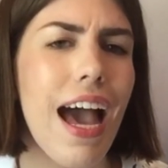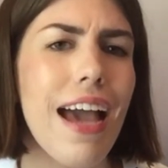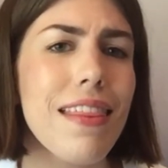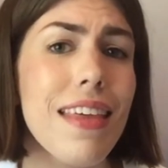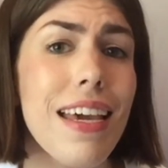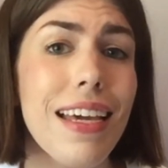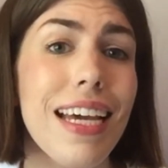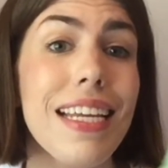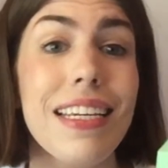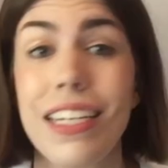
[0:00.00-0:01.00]
I think
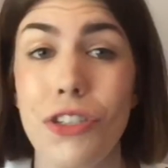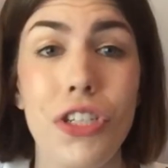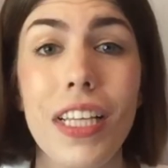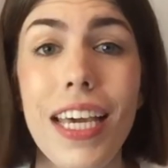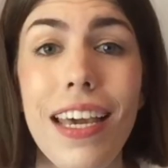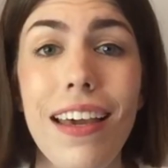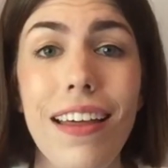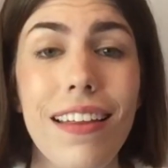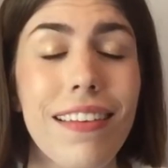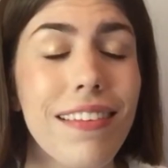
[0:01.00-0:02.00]
initially
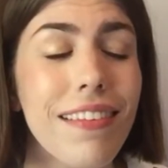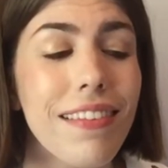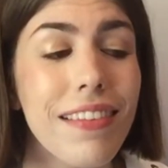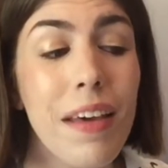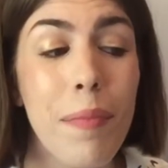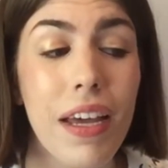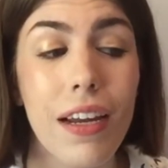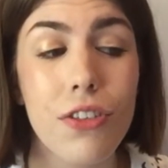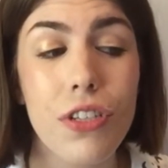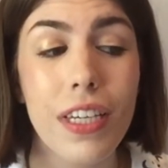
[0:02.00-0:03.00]
they might
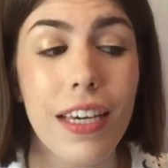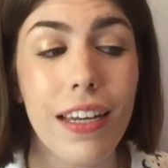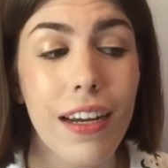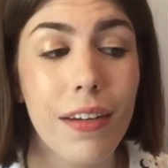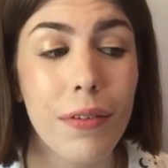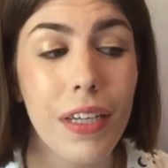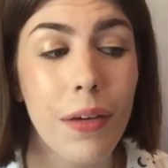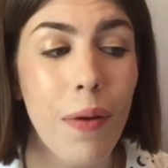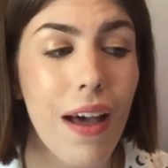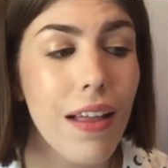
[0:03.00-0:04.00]
actually get on
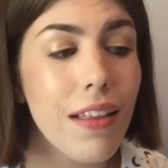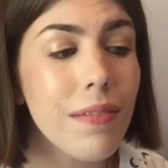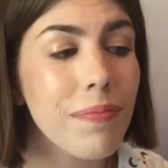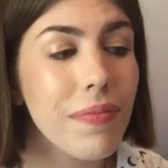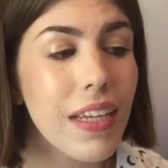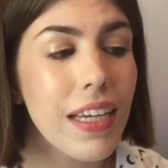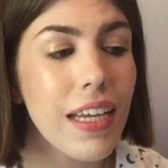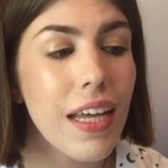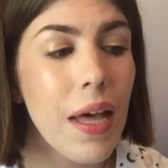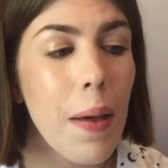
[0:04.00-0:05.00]
really well,
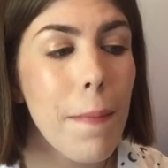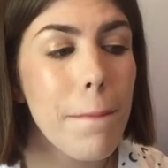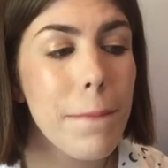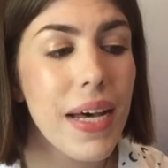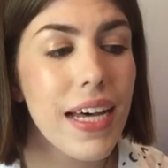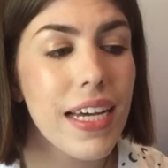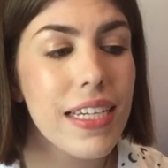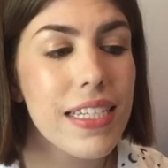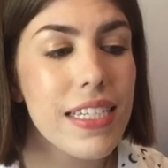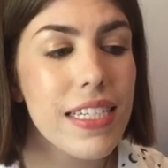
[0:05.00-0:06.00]

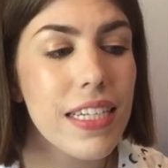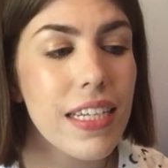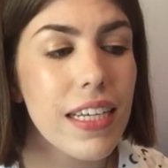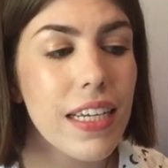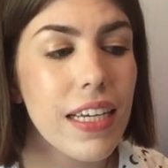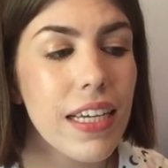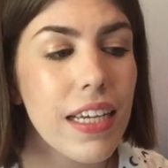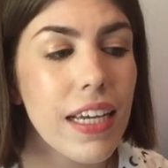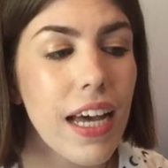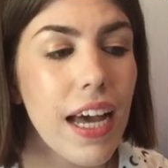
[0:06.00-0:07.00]
but
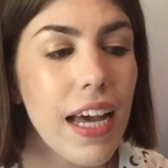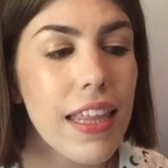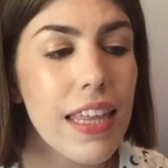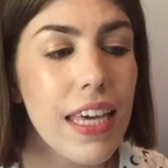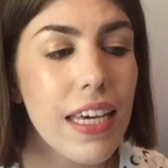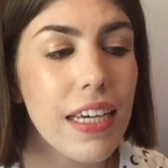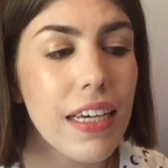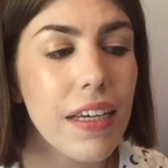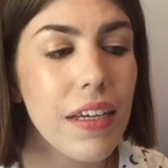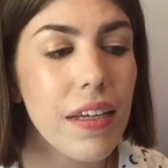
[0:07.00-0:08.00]
I
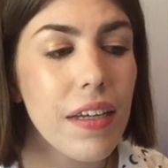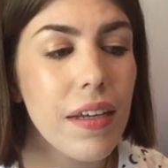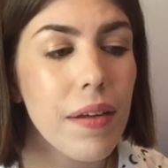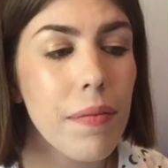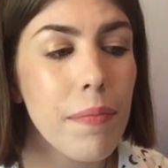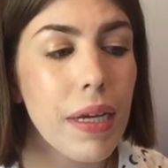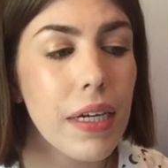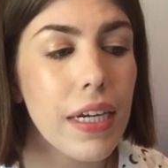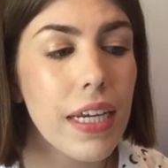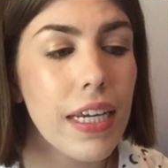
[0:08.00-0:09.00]
think
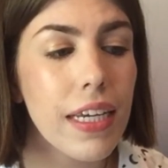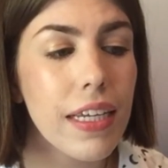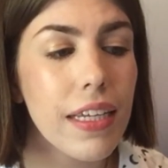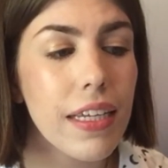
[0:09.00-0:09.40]
Mary